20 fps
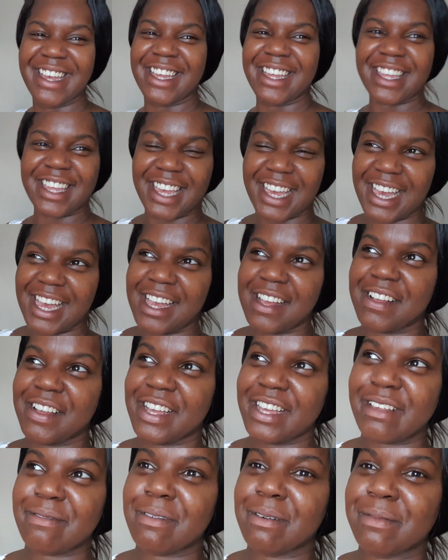Yeah.
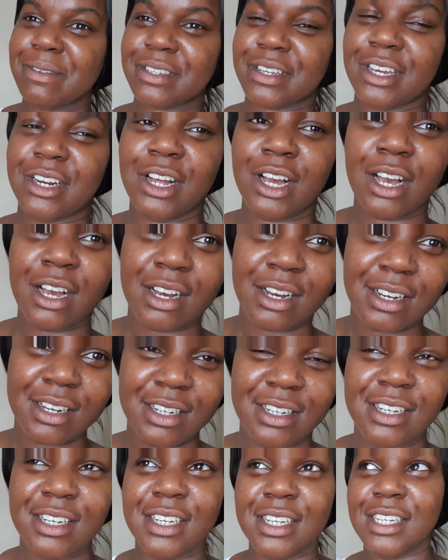His mum was going, oh,
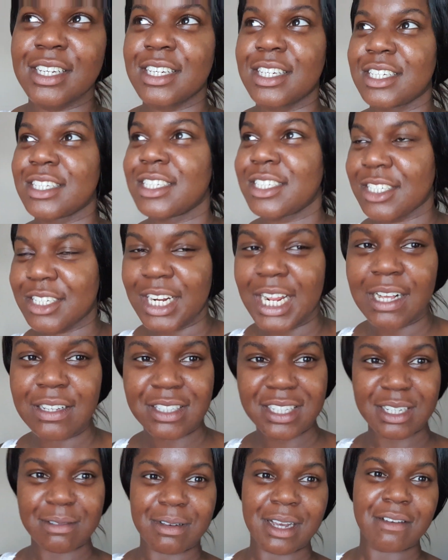you have
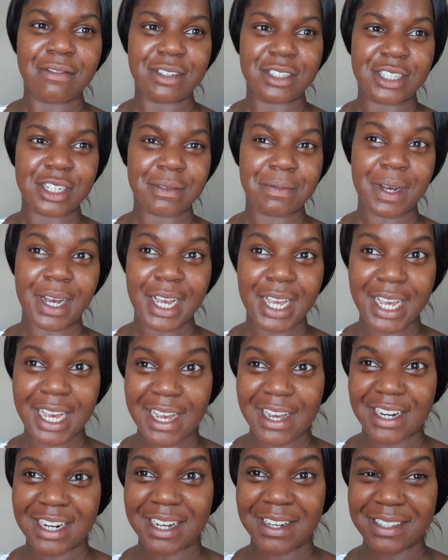to come over and do my
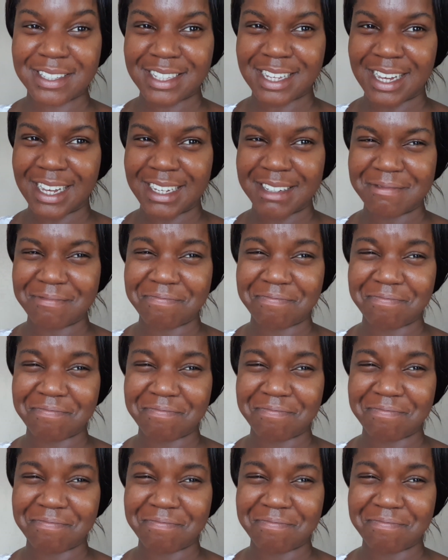hair. And I was like,